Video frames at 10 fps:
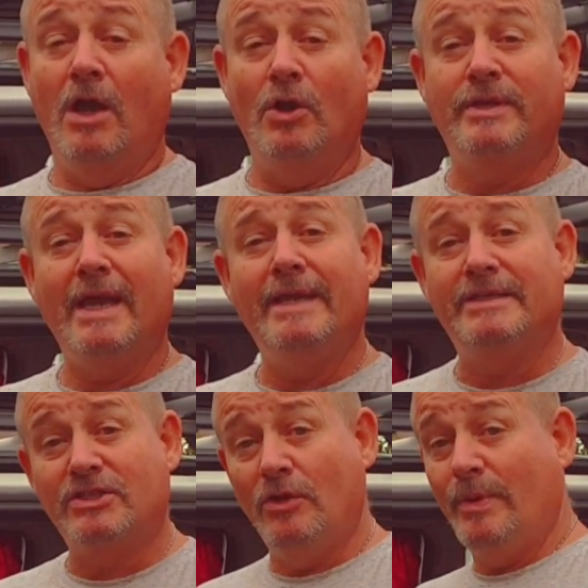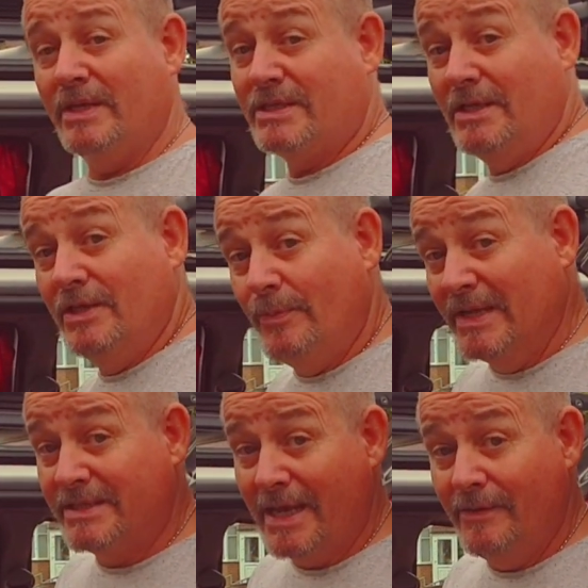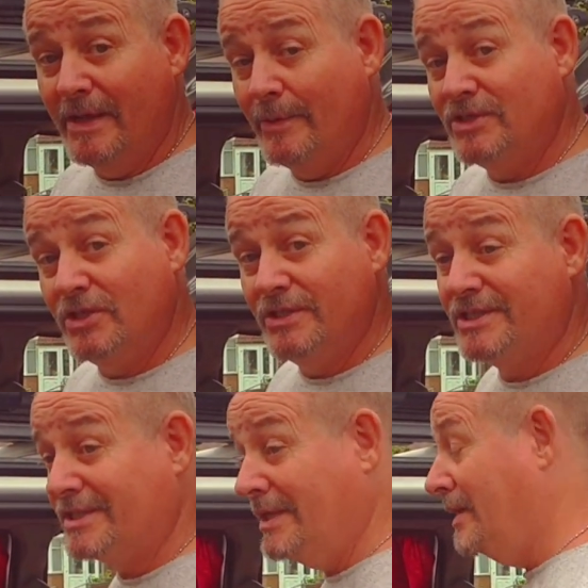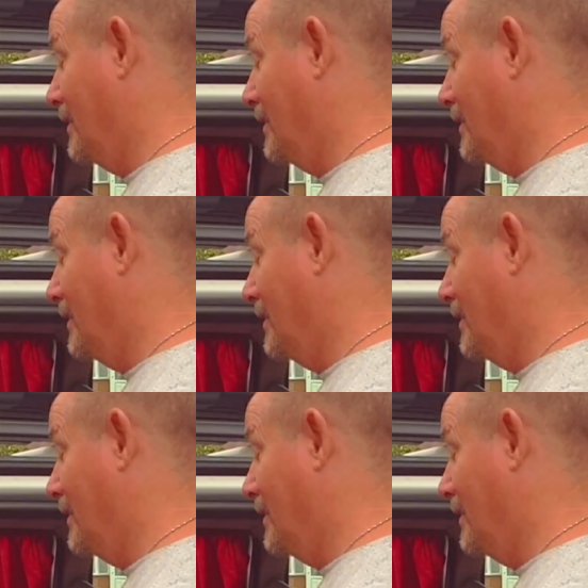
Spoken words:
okay, so basically the bed's out now. As you can see,